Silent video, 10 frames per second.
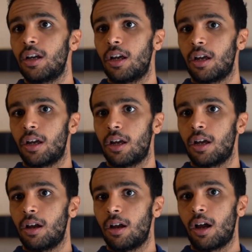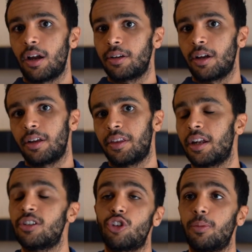
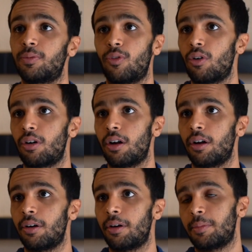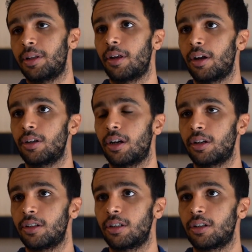I stopped for
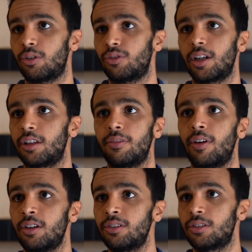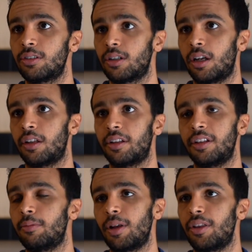I contracted the virus and I
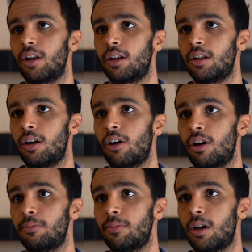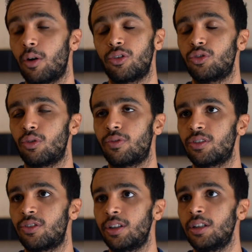didn't play the Ahram. I was so
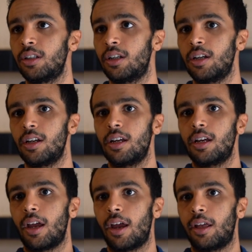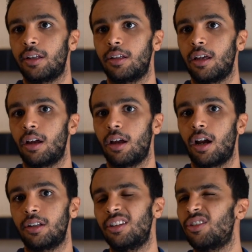frustrated, and
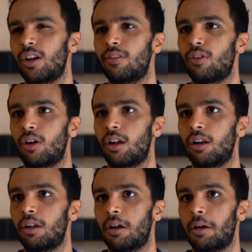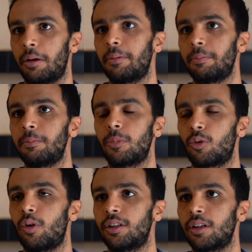I didn't train for
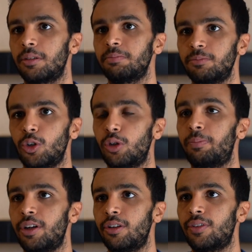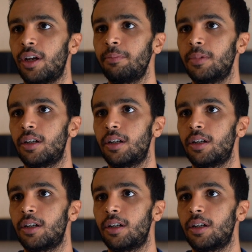quite a good period of time.